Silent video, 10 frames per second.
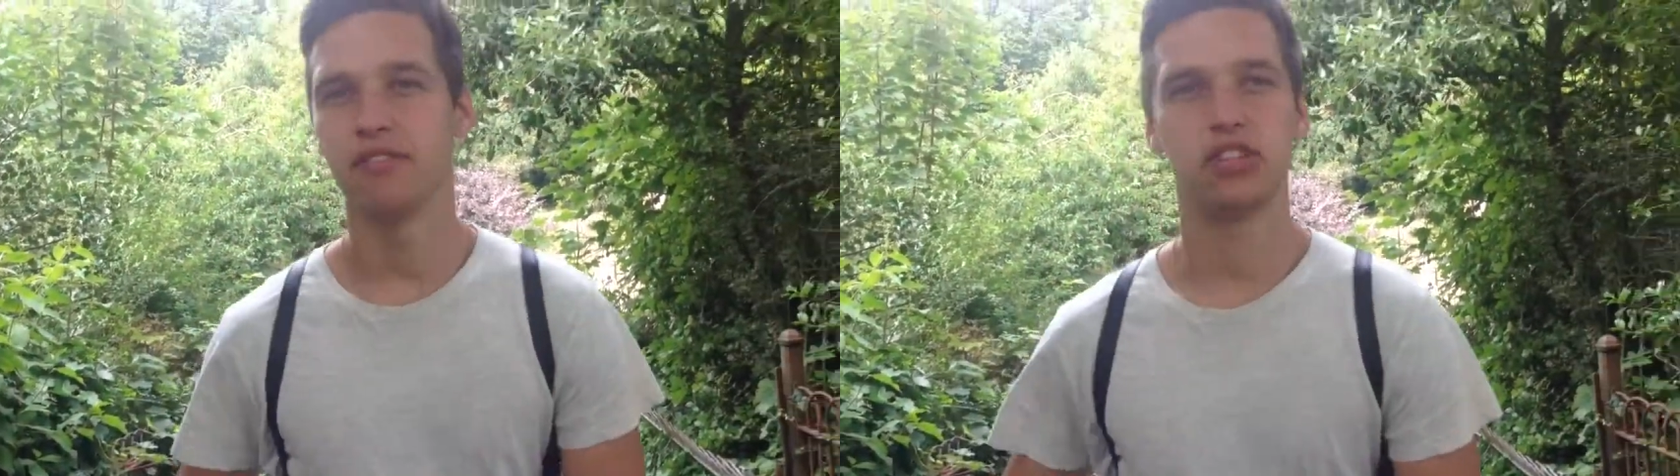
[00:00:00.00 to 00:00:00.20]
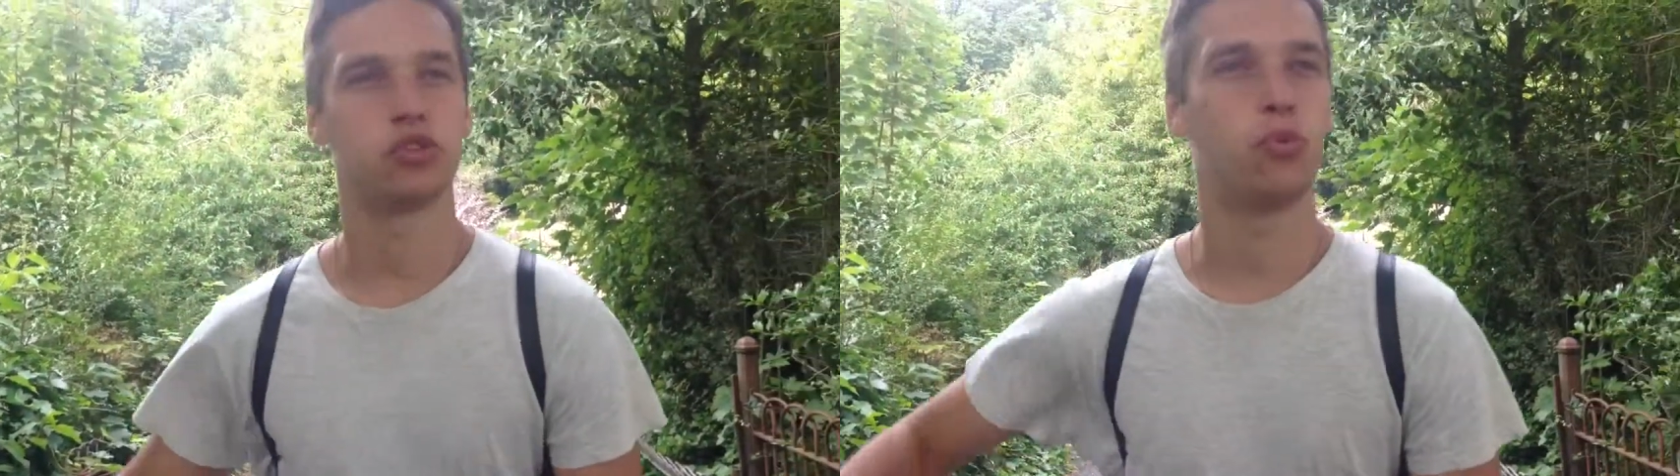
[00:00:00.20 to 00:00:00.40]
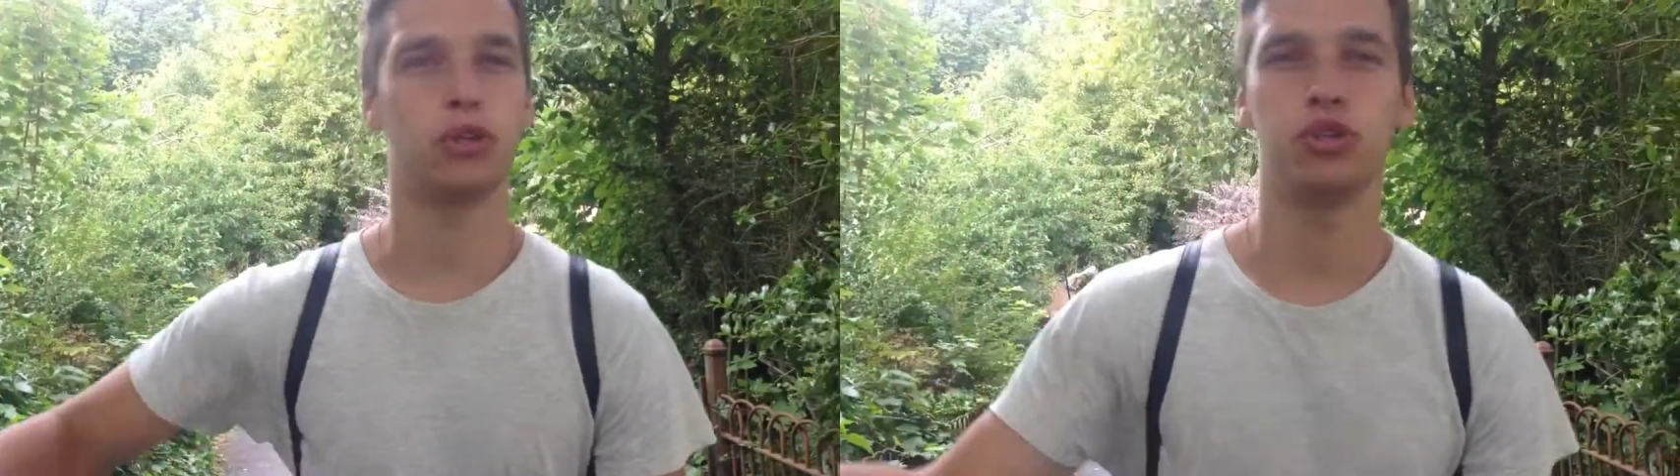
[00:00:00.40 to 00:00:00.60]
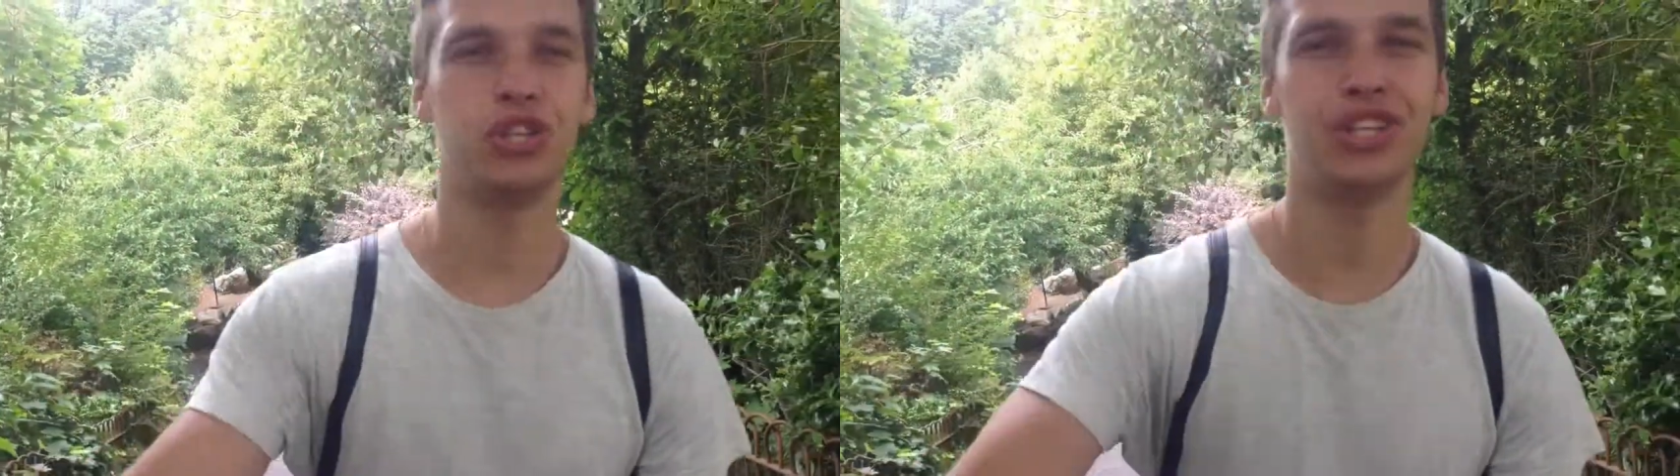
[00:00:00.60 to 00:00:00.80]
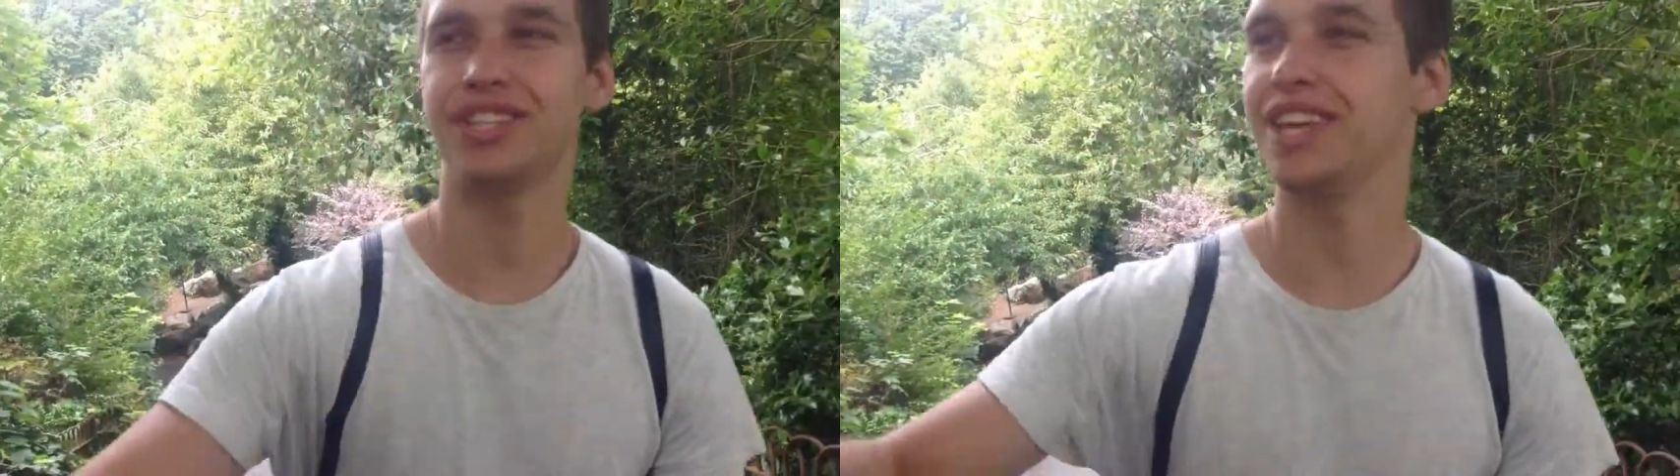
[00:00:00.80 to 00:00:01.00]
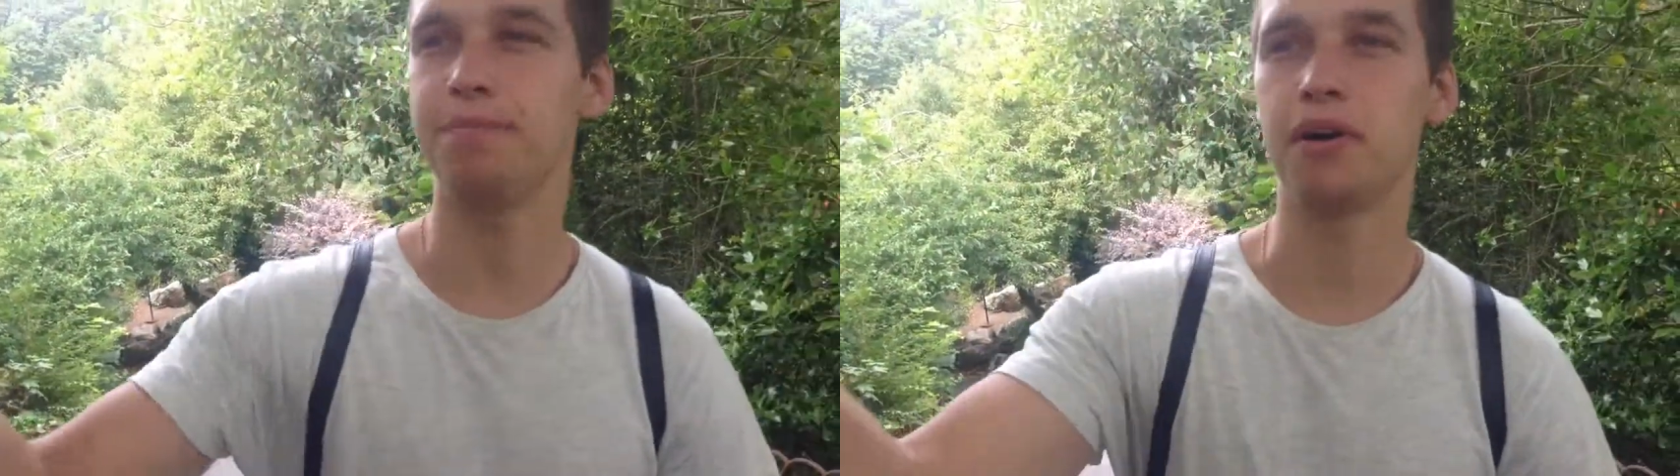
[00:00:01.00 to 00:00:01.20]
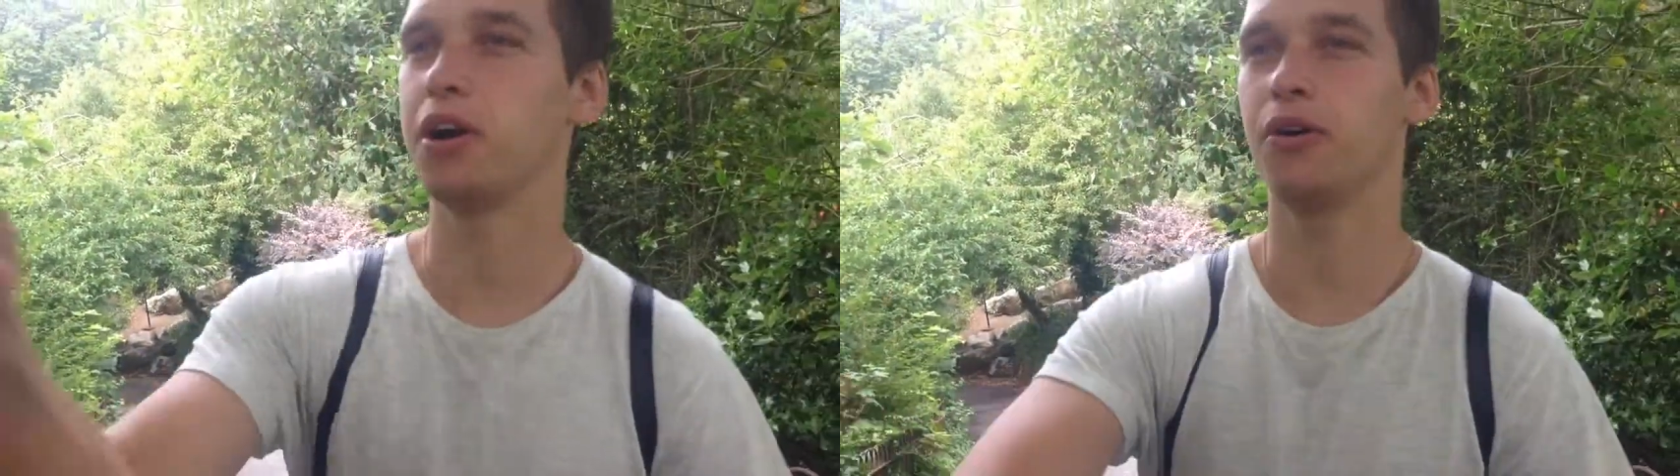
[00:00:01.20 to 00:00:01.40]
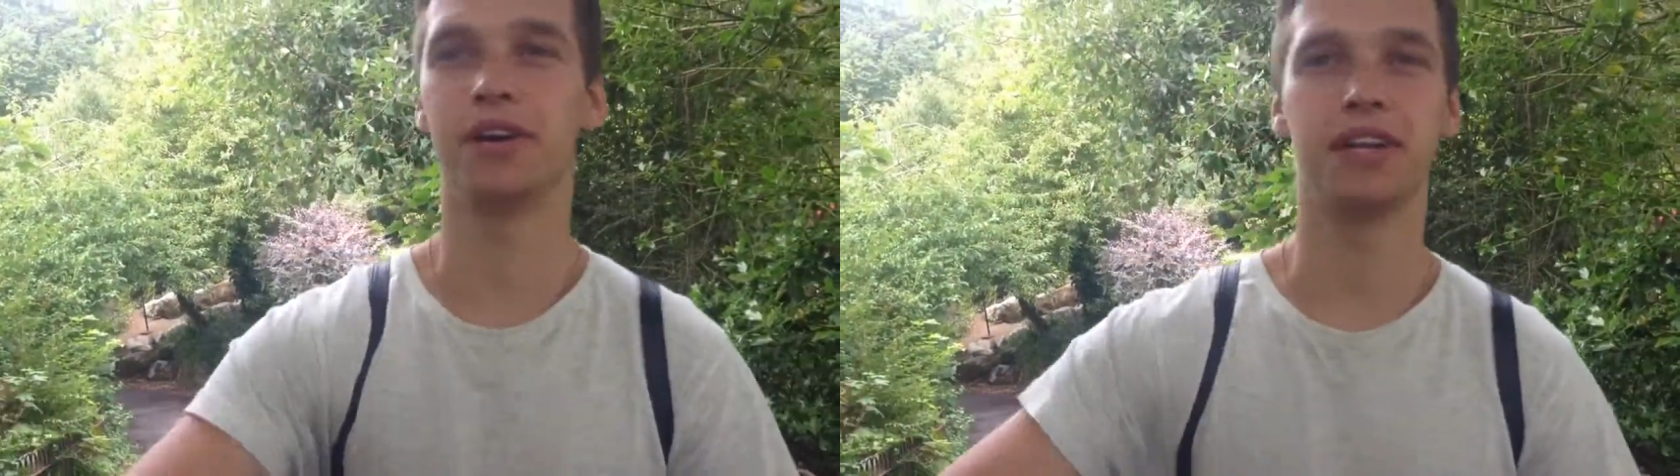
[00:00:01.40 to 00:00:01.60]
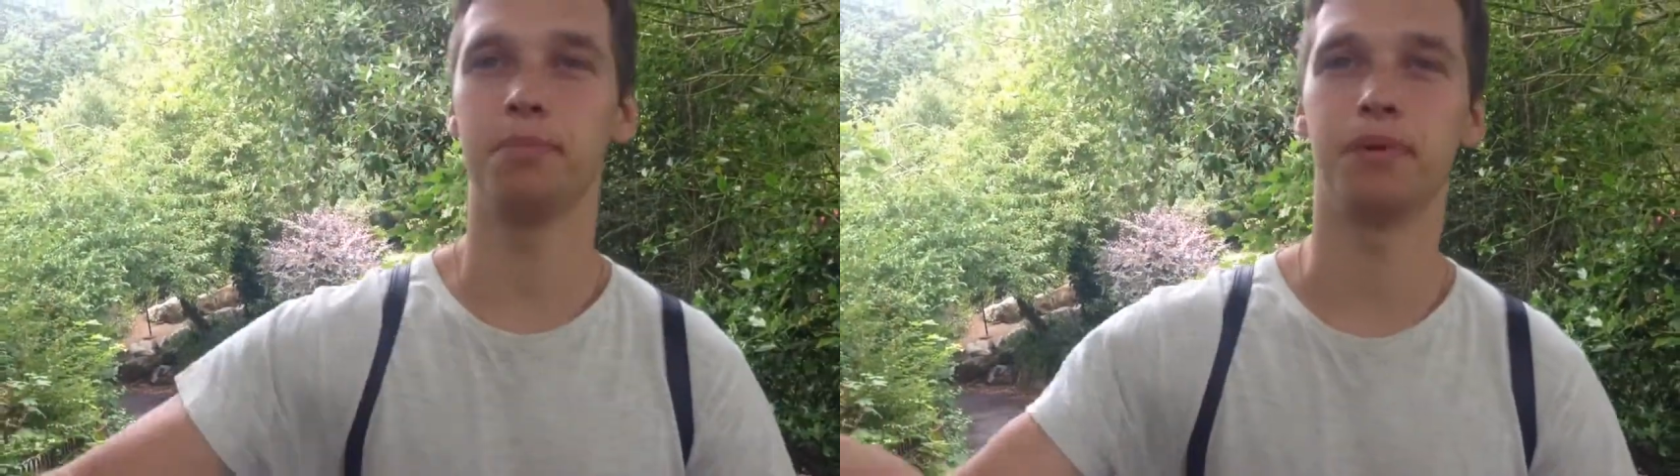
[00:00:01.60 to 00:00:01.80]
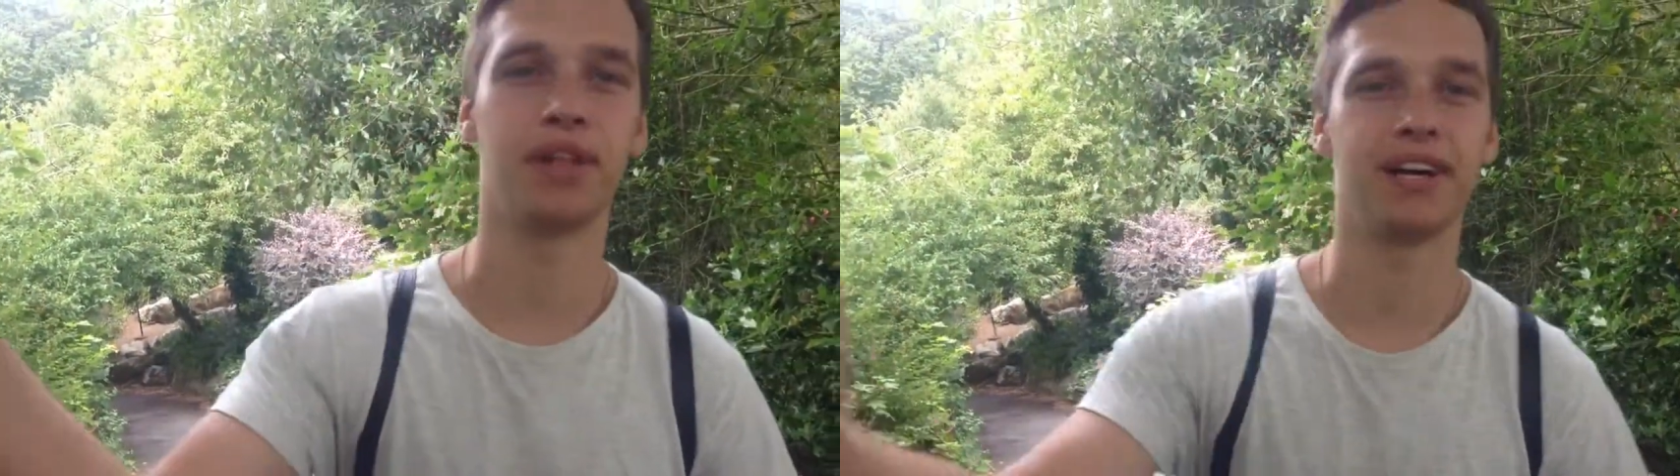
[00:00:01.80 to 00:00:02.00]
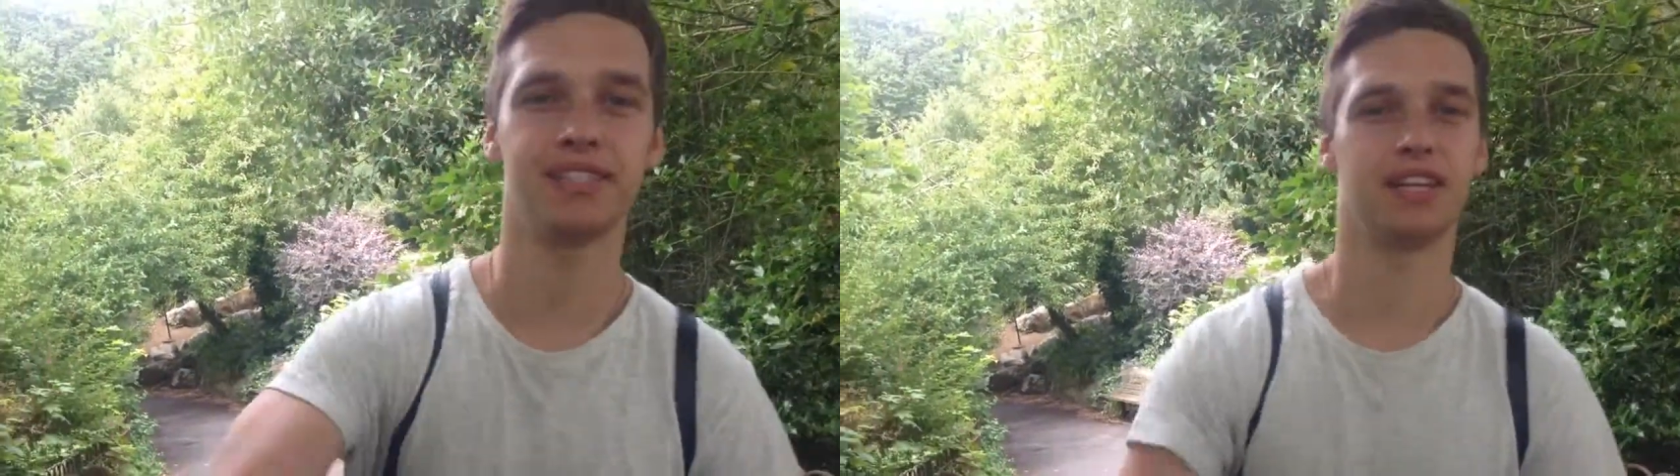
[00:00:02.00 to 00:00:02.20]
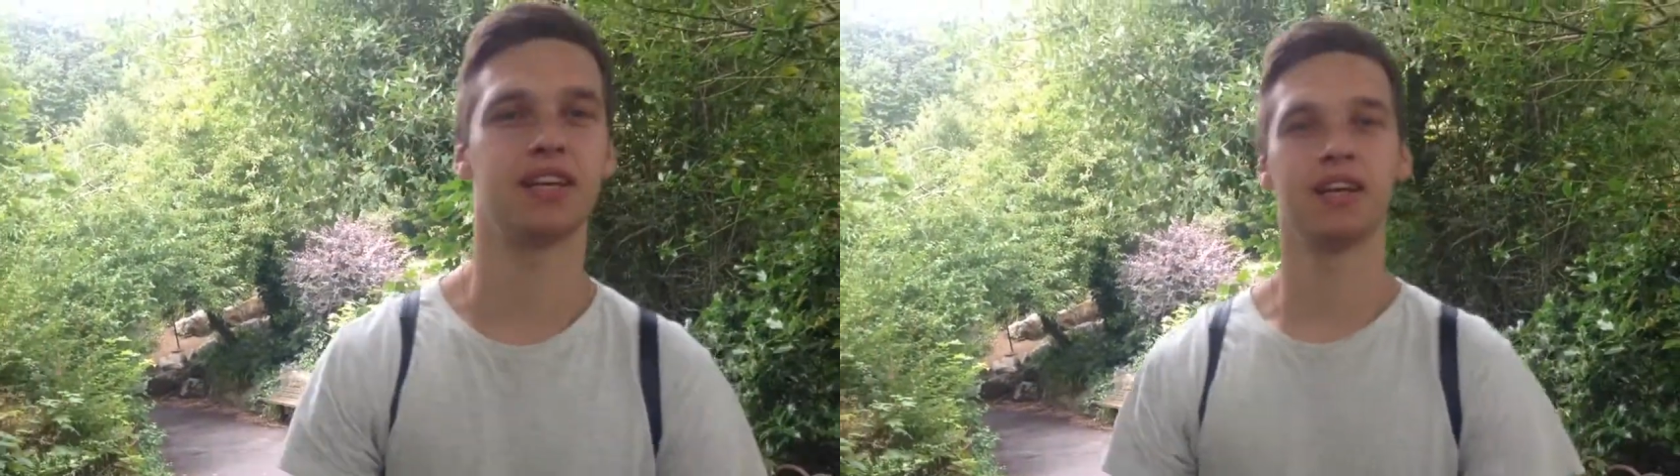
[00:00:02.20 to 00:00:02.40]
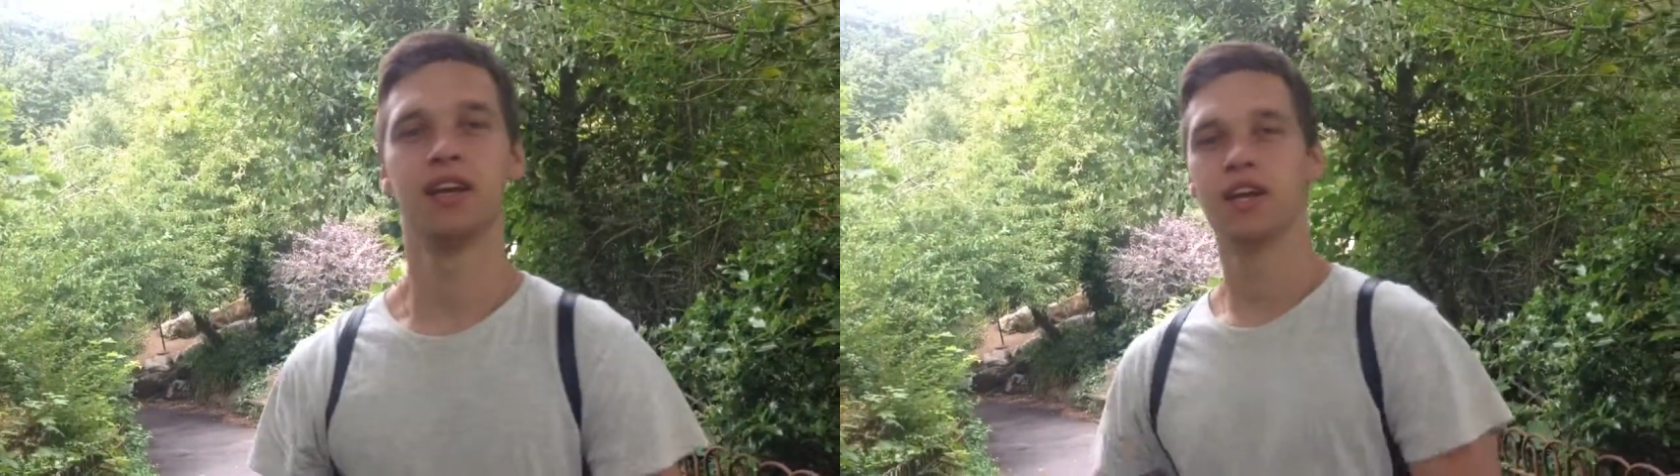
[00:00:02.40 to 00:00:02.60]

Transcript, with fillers: This is what you need. Keep on going, keep on hustling.